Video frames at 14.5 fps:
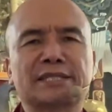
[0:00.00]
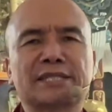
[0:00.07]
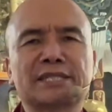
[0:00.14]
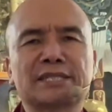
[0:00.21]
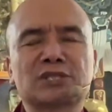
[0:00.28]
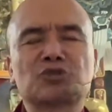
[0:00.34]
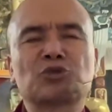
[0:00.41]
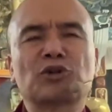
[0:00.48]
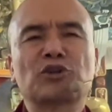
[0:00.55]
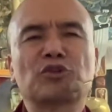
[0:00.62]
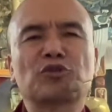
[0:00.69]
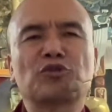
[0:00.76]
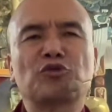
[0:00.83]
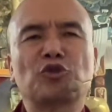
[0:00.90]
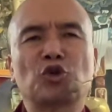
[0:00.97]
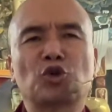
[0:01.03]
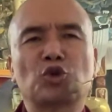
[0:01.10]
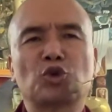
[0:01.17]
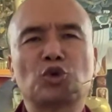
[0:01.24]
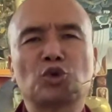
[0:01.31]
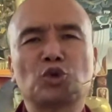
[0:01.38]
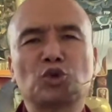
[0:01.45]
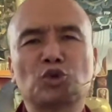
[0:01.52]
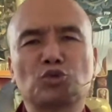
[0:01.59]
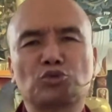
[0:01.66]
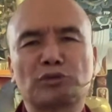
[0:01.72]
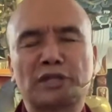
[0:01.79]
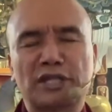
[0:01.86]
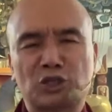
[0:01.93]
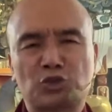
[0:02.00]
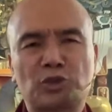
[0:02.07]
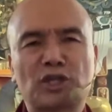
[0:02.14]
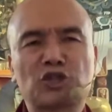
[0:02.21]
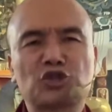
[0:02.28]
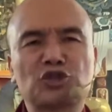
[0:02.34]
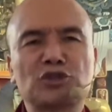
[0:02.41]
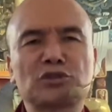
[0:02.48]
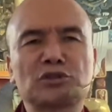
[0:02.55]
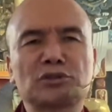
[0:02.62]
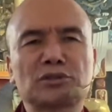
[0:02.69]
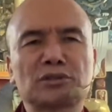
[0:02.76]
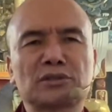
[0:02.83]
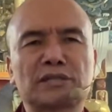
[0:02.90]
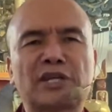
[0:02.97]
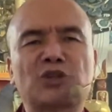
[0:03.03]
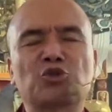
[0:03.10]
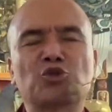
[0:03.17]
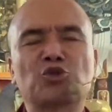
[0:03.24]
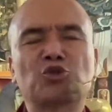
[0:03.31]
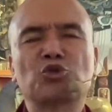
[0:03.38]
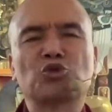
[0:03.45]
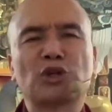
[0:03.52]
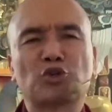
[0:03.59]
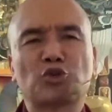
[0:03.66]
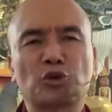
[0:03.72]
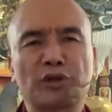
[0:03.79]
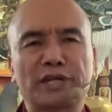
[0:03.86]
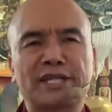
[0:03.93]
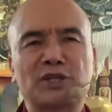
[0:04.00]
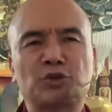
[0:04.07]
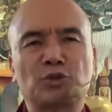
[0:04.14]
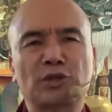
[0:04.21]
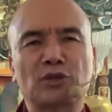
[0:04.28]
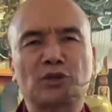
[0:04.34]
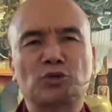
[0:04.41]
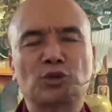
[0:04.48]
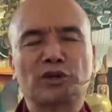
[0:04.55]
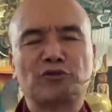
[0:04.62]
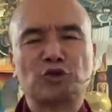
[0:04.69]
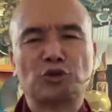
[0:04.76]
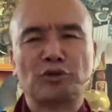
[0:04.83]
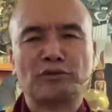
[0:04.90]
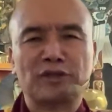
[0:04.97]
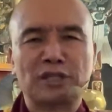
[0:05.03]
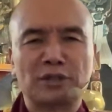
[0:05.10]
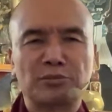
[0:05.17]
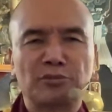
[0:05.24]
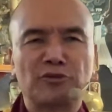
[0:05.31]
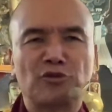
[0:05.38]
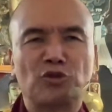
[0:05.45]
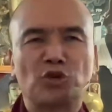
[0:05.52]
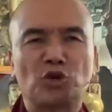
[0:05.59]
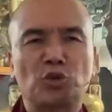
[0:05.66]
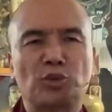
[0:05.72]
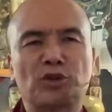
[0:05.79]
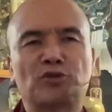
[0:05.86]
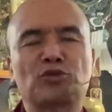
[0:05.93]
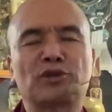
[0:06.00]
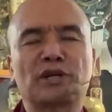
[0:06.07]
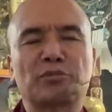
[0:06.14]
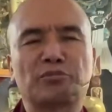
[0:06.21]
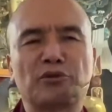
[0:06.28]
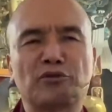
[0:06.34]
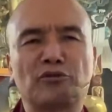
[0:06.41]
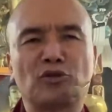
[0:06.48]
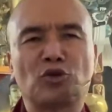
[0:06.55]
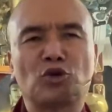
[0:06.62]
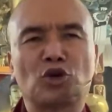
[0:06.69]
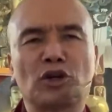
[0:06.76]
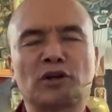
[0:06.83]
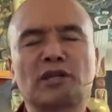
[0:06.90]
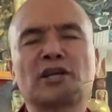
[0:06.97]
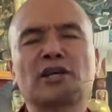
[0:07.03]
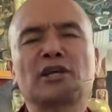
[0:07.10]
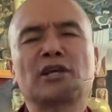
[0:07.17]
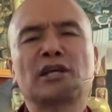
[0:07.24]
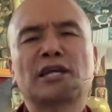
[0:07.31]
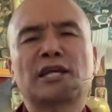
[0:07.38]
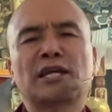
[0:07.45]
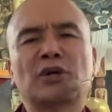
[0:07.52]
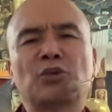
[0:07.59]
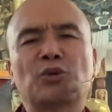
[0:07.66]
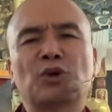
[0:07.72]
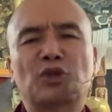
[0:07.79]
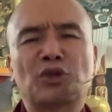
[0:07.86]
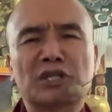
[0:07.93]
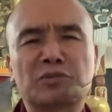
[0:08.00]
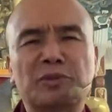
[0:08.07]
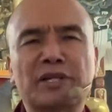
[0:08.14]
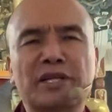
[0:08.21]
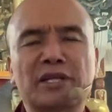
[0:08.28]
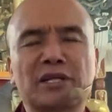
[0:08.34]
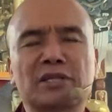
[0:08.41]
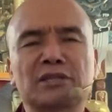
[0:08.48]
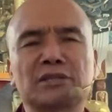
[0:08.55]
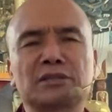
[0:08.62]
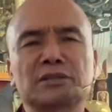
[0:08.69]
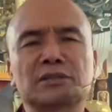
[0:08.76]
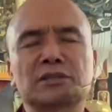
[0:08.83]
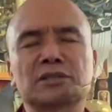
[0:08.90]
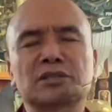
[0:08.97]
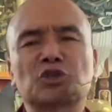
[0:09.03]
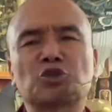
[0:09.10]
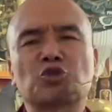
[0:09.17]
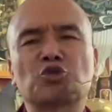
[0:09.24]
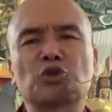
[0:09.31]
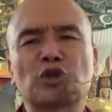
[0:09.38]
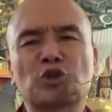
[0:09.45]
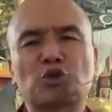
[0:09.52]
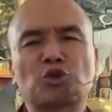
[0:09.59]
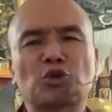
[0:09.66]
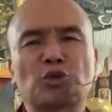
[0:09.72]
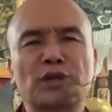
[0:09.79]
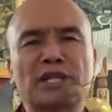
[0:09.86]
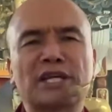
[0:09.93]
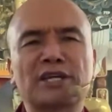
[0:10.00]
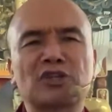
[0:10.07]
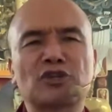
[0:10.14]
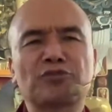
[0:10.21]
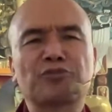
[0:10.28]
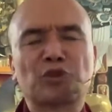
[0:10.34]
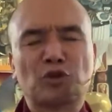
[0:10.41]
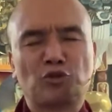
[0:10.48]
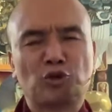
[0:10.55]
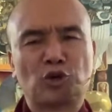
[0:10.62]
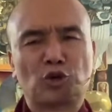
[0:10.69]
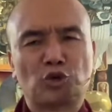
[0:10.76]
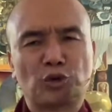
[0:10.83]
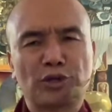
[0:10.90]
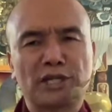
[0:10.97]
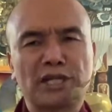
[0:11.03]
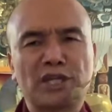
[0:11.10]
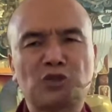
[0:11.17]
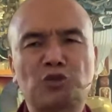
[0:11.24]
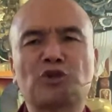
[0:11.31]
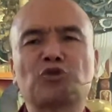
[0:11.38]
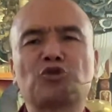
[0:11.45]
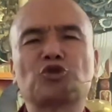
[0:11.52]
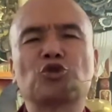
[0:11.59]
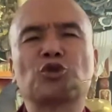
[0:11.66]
just try to follow the instructions and don't try to correlate with whatever you've learned before, what you read before, what you experience. Don't try to correlate. If you want to correlate, you can